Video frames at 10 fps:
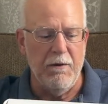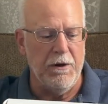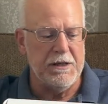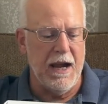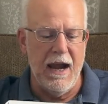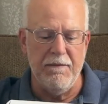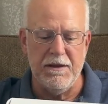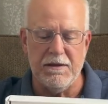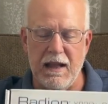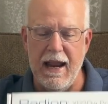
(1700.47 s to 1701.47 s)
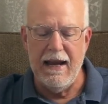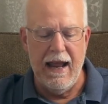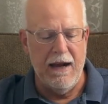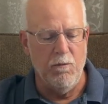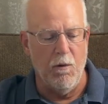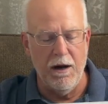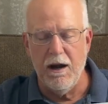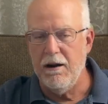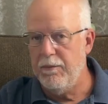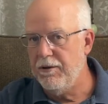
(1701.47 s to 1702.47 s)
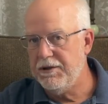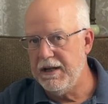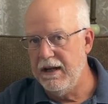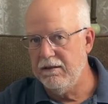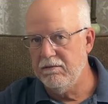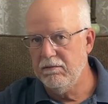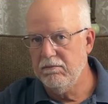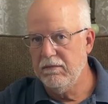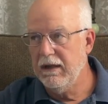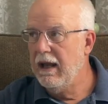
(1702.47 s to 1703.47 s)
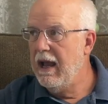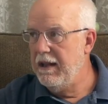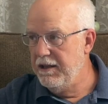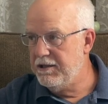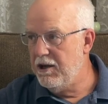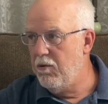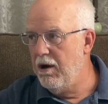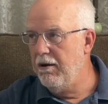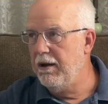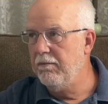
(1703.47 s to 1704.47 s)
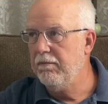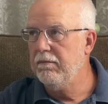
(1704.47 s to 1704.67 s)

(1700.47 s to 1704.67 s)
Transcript: which I have this light at 100% in this aquarium,